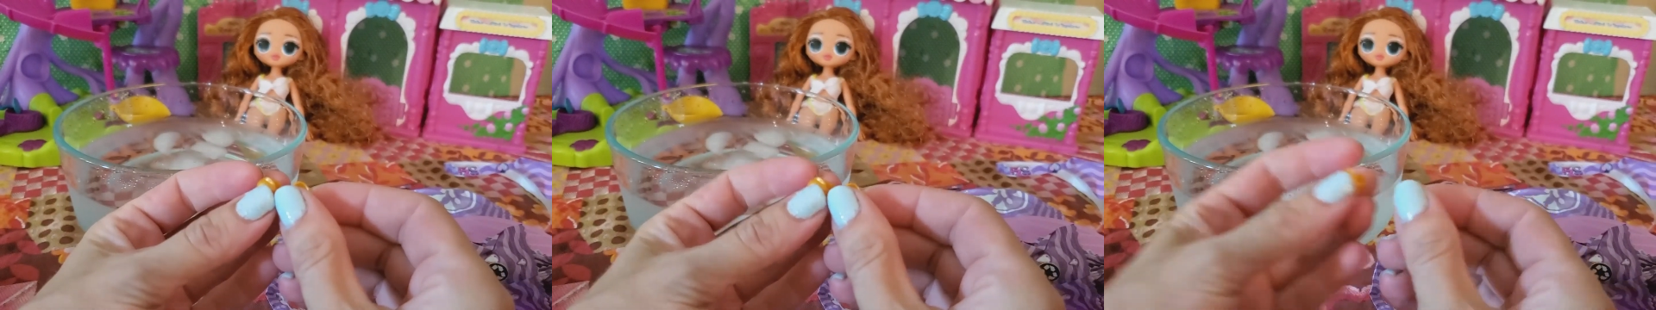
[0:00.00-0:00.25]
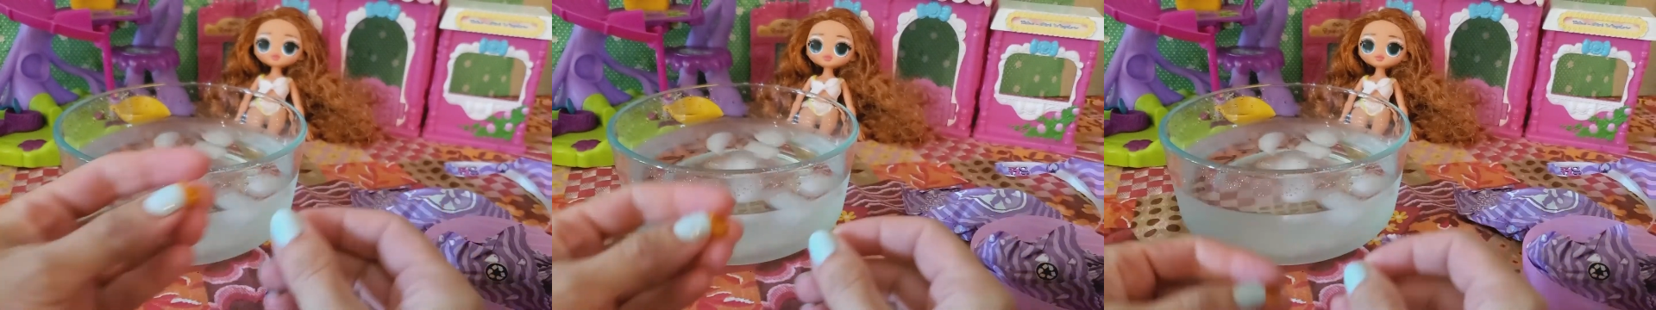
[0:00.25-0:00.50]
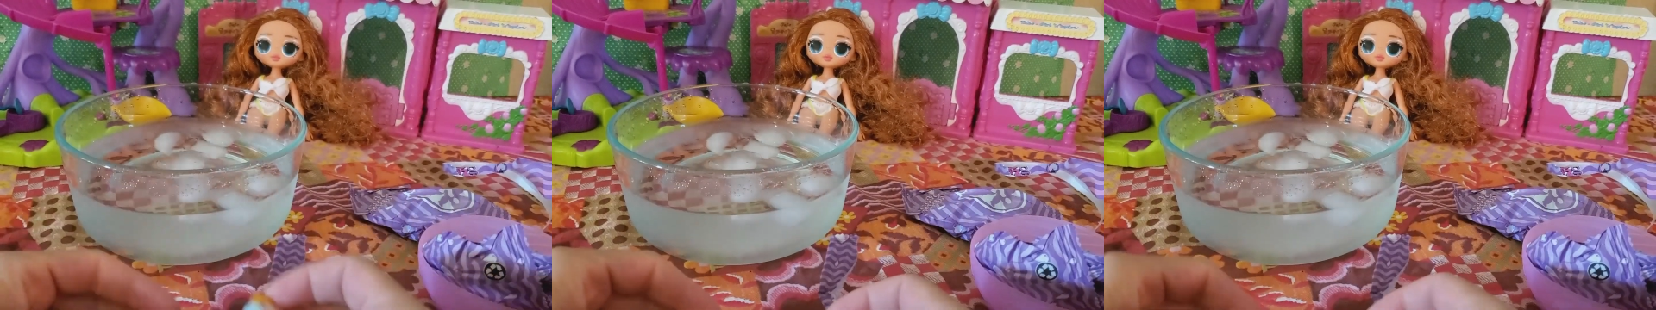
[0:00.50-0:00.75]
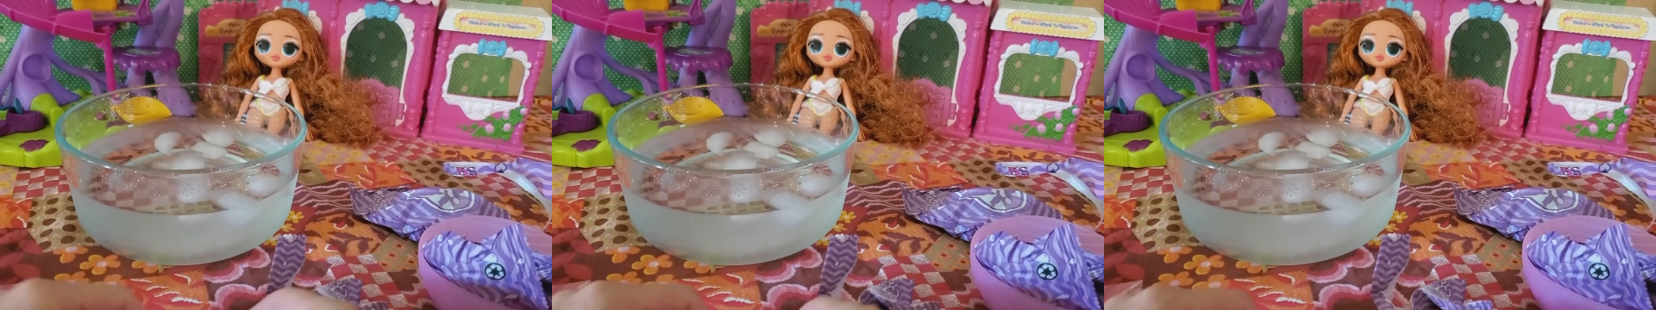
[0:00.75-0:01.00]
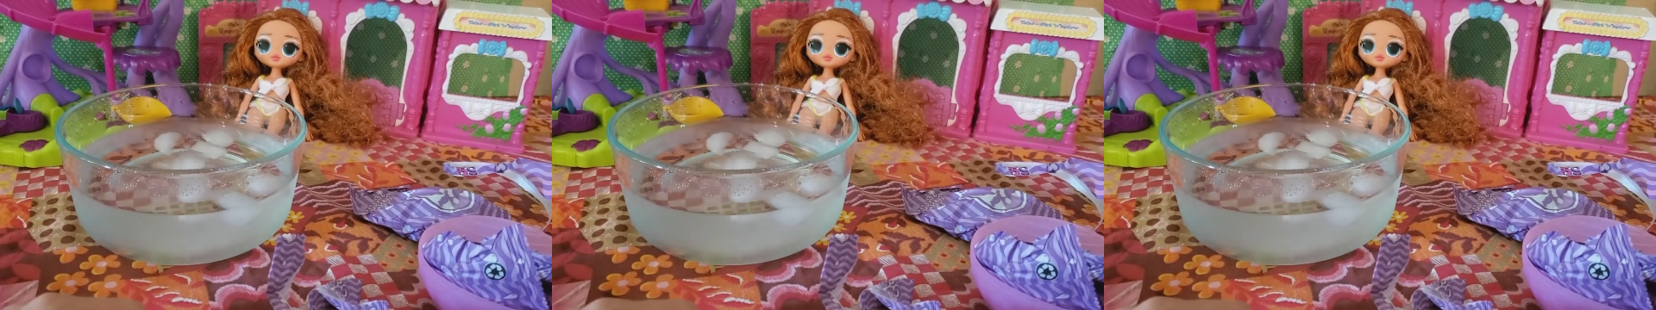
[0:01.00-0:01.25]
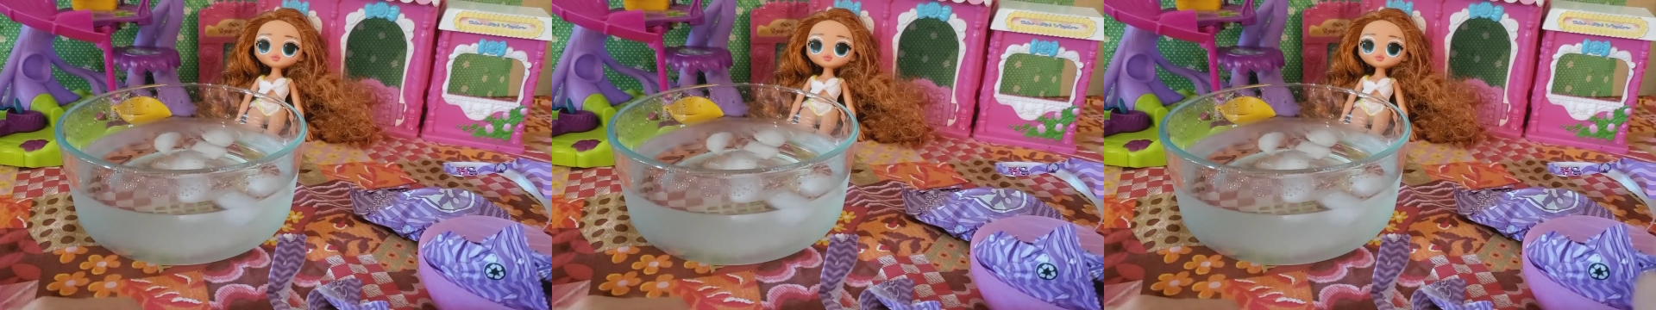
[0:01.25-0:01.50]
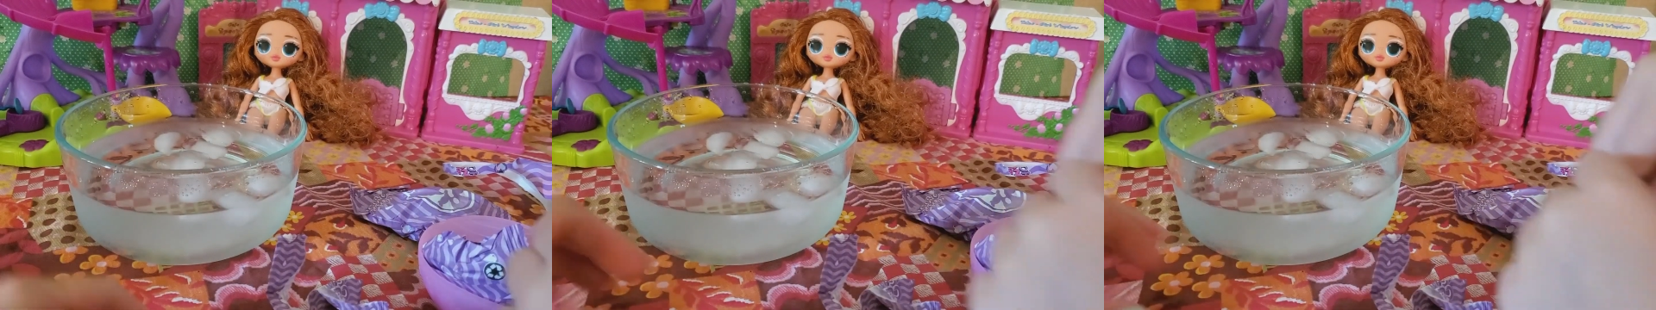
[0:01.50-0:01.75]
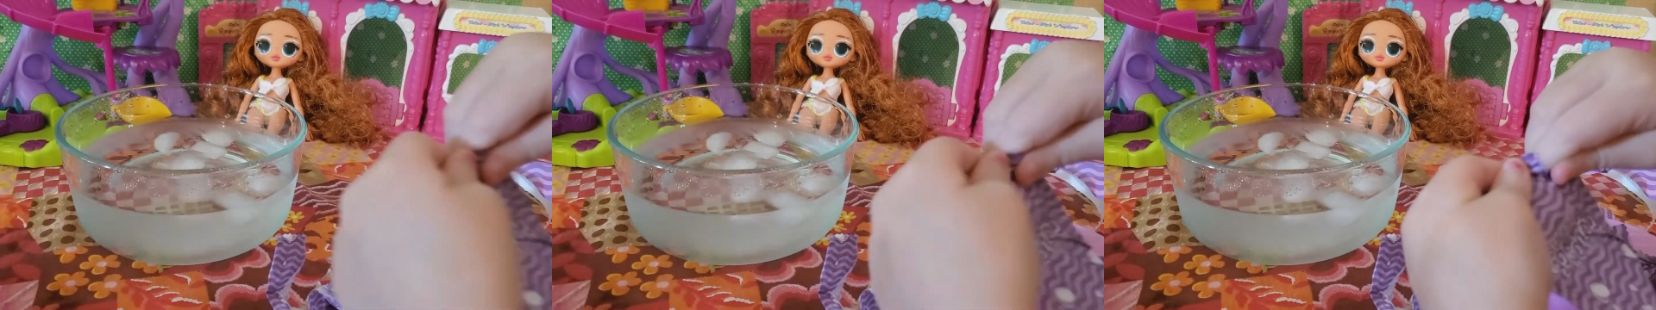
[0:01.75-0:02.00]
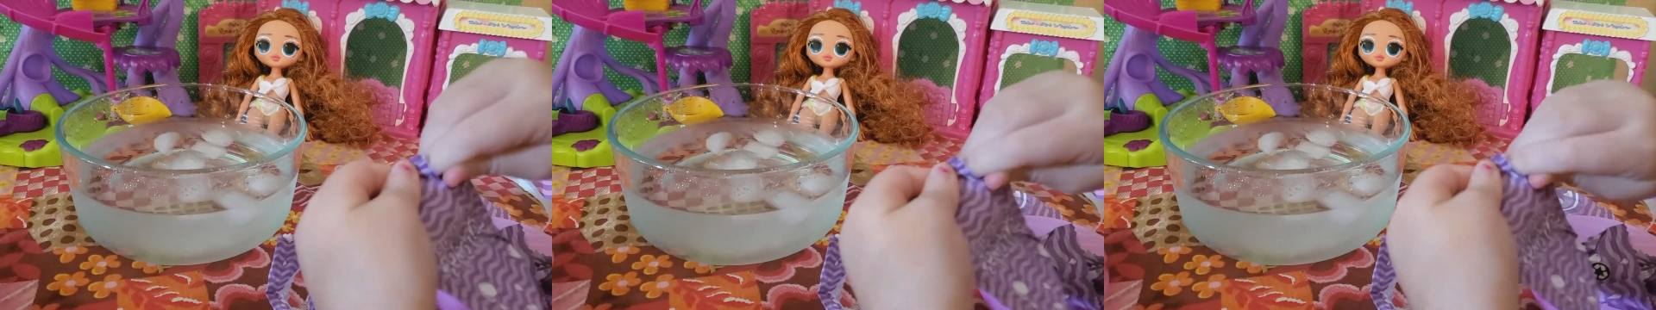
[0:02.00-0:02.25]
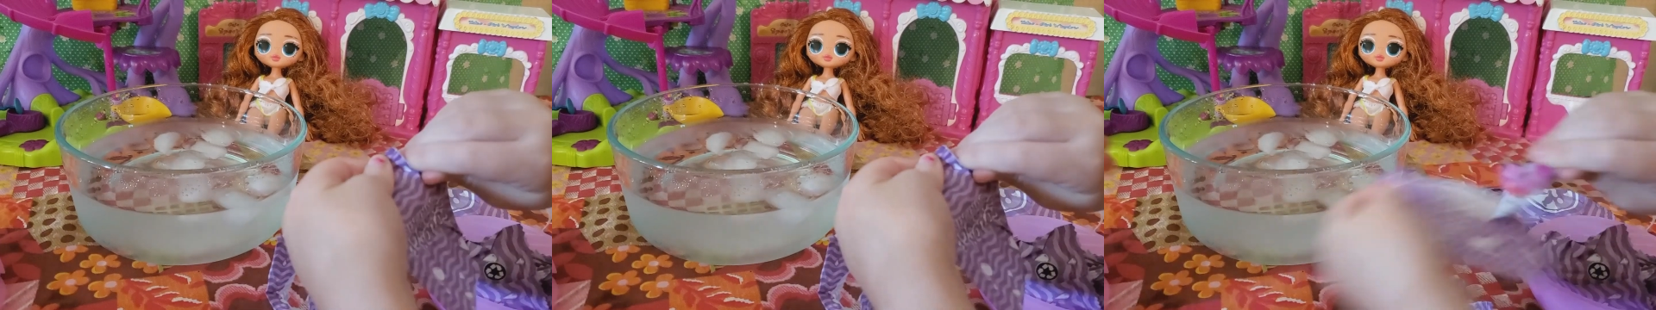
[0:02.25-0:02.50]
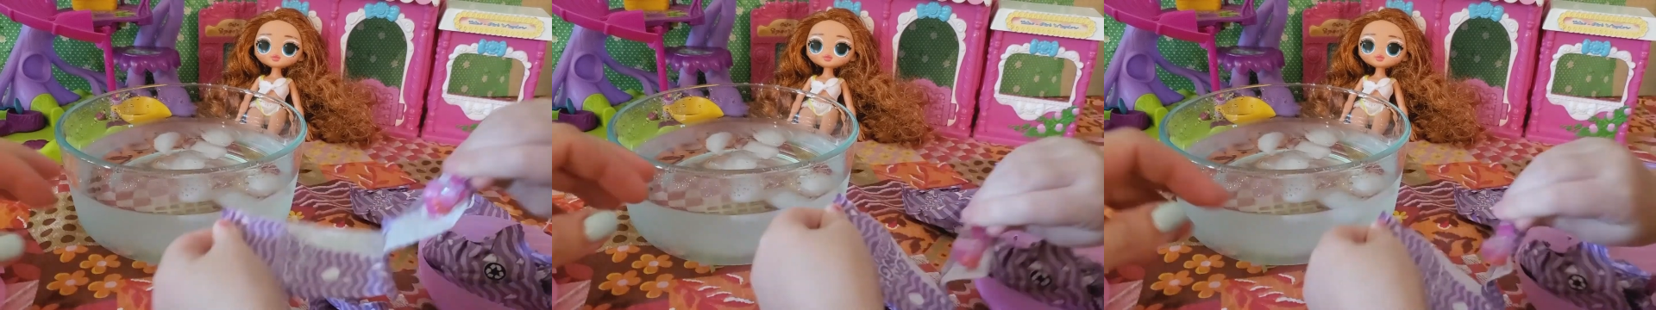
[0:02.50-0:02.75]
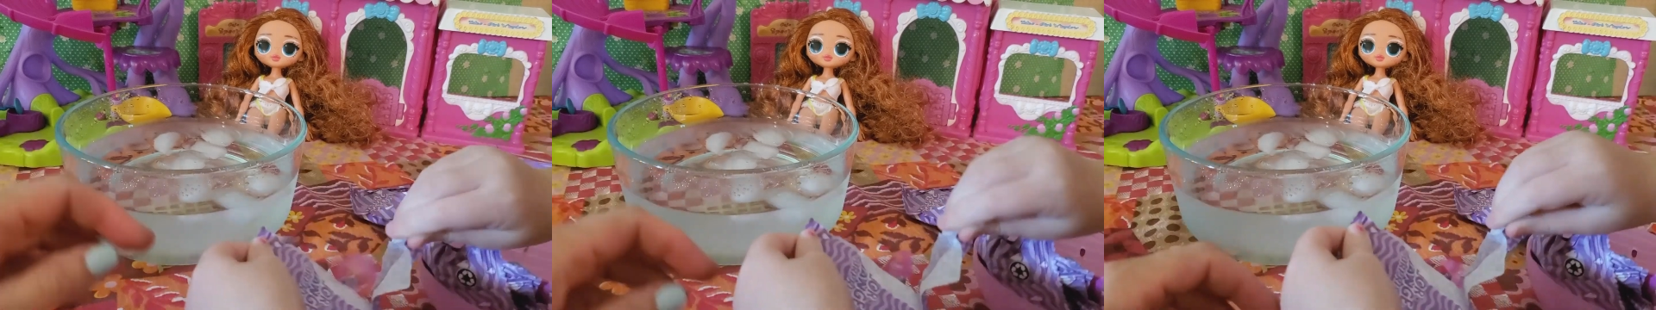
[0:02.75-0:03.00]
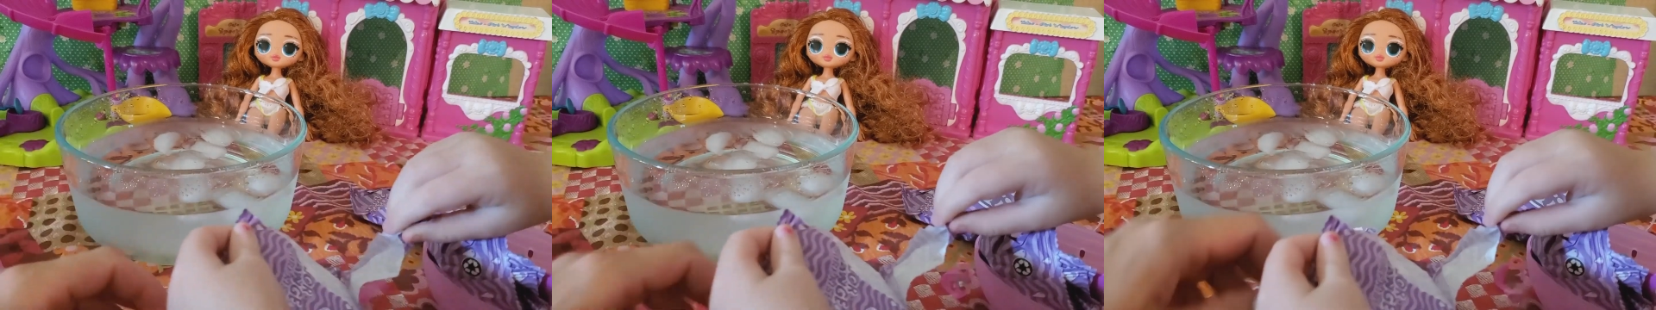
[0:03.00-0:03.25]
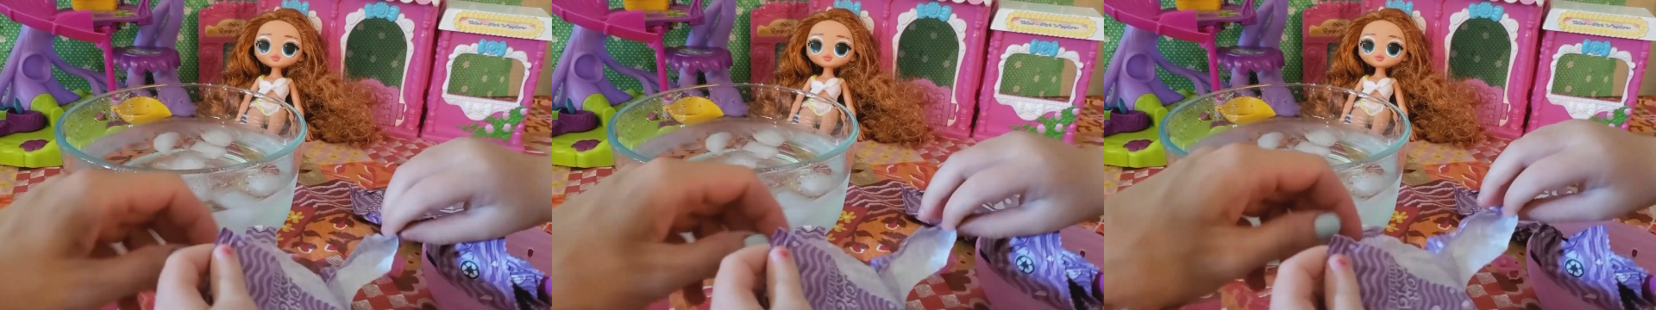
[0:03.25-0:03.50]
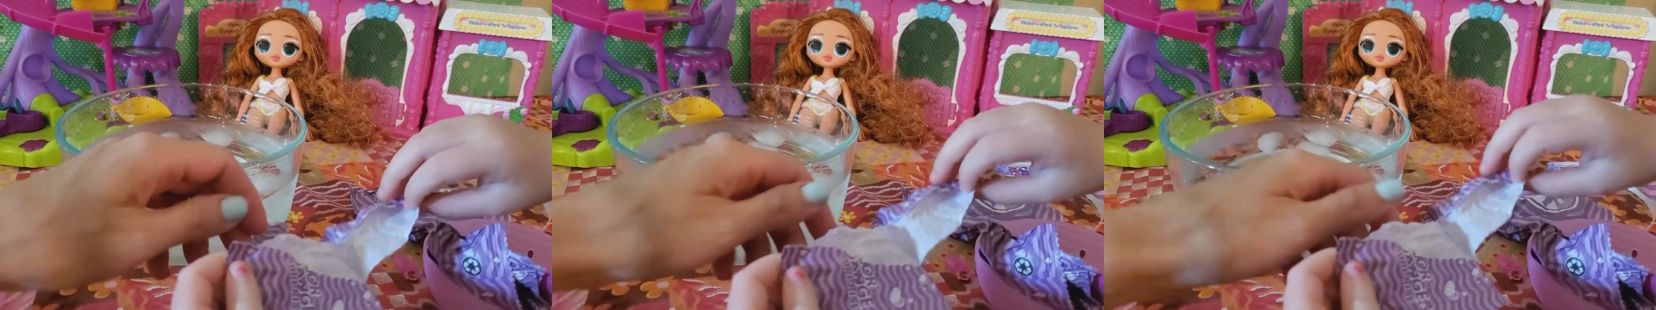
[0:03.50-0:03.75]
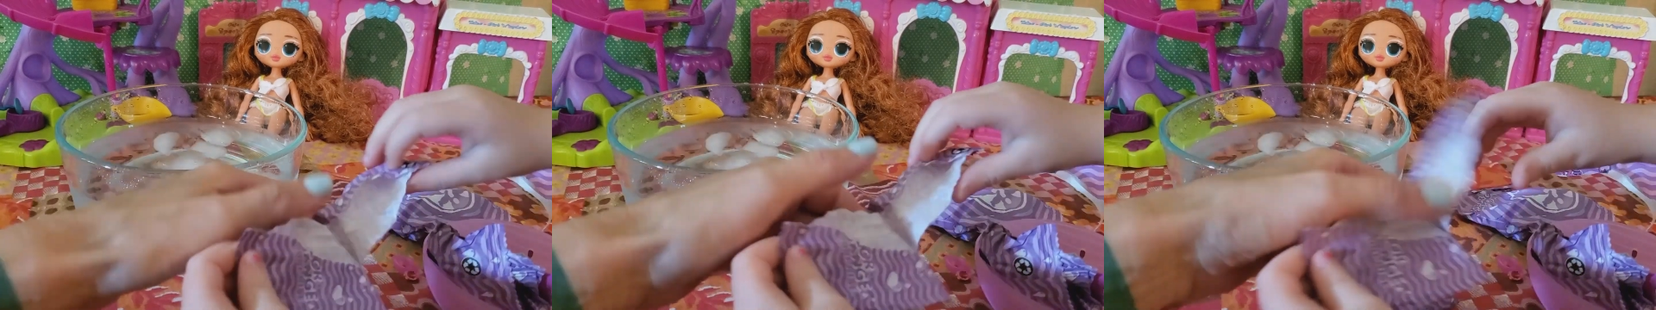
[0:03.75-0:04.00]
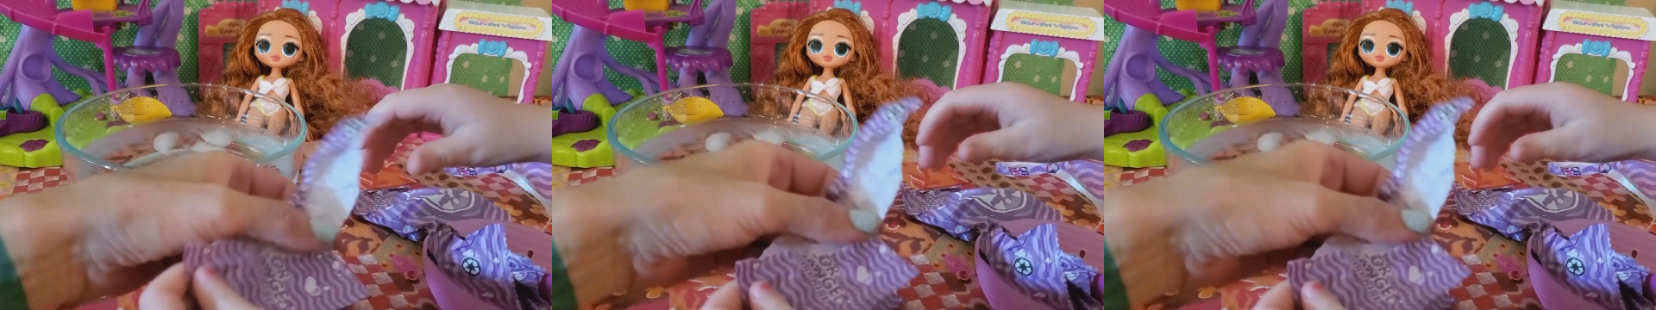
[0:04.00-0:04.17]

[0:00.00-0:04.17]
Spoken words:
[unreadable: no face in view]